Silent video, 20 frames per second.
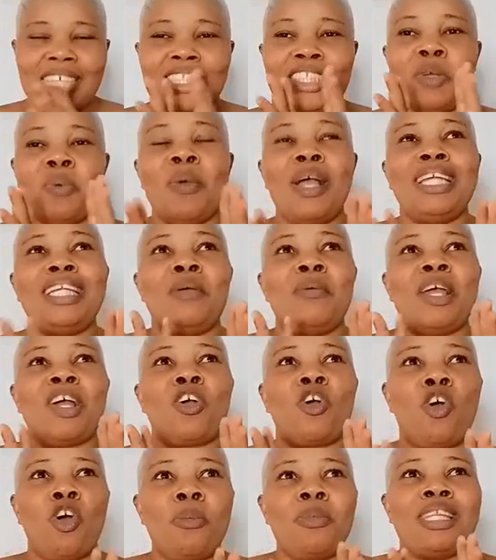The way they
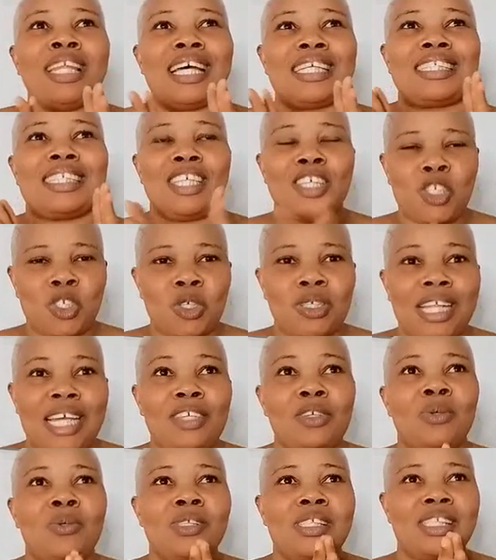were coming at each
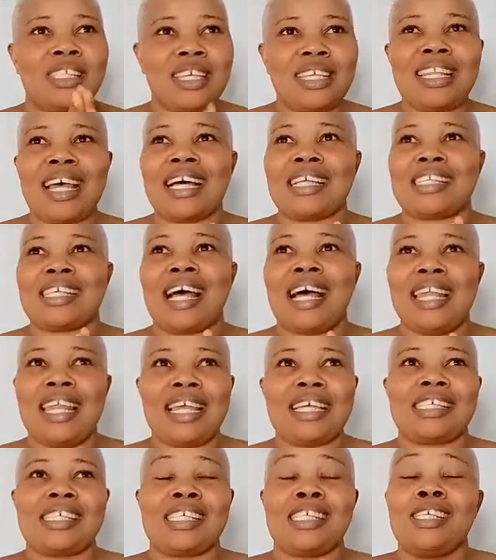other, you could see that
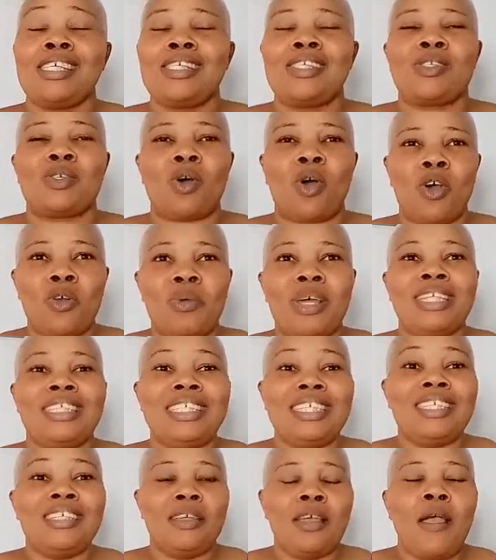Alex is
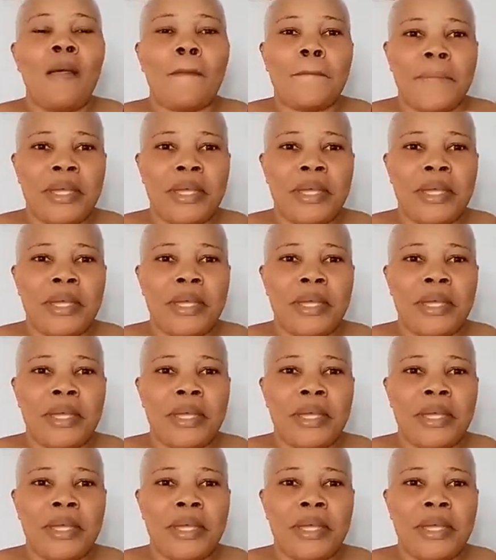already